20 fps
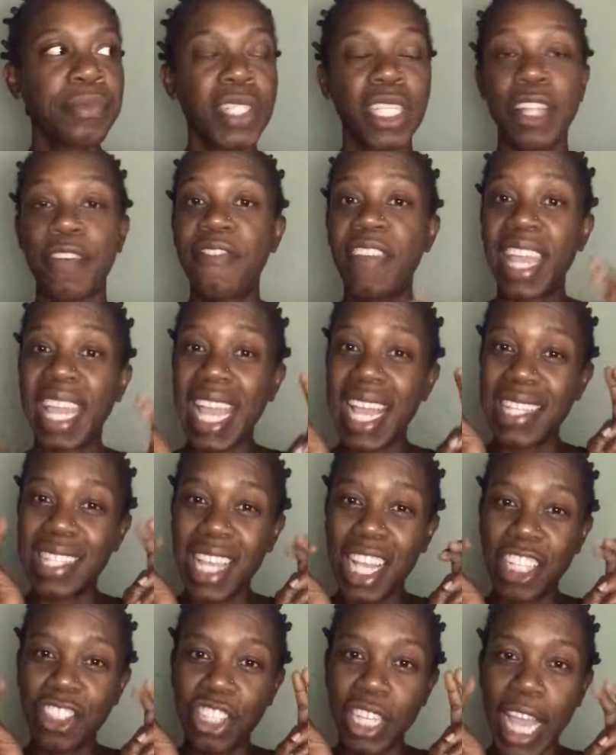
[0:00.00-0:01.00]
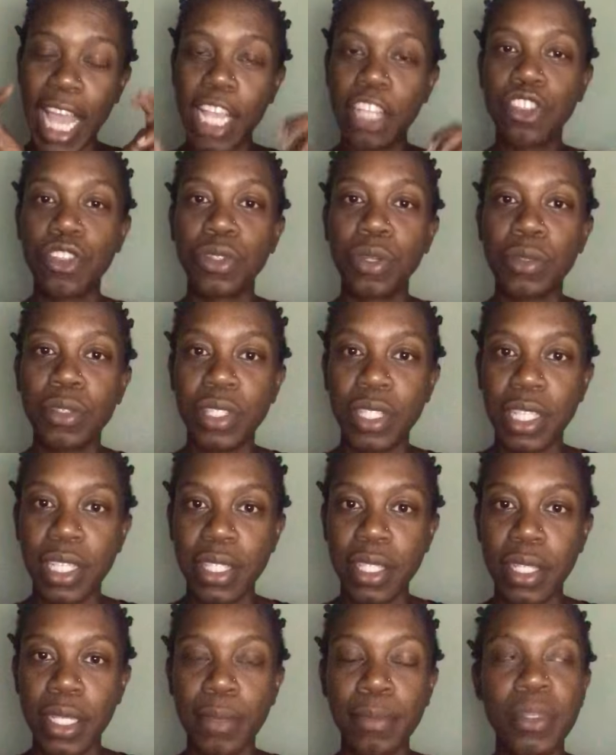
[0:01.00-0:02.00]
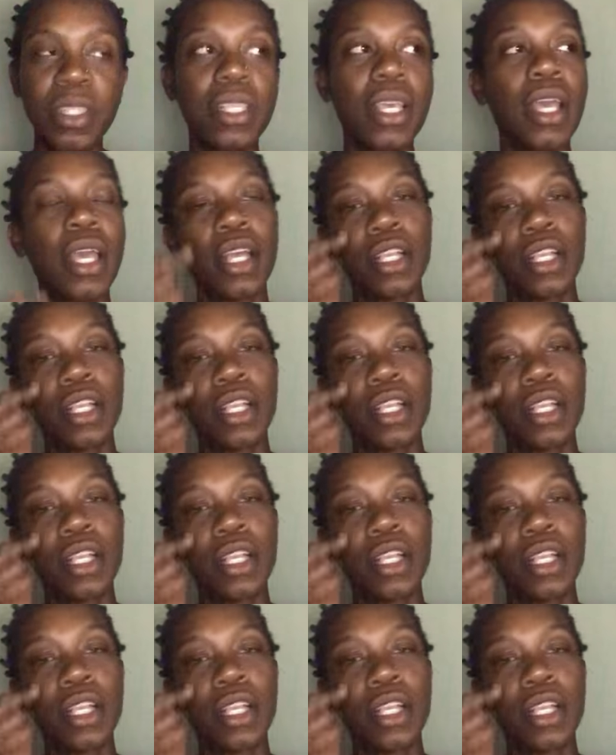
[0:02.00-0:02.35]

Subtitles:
the fake ass educational systems,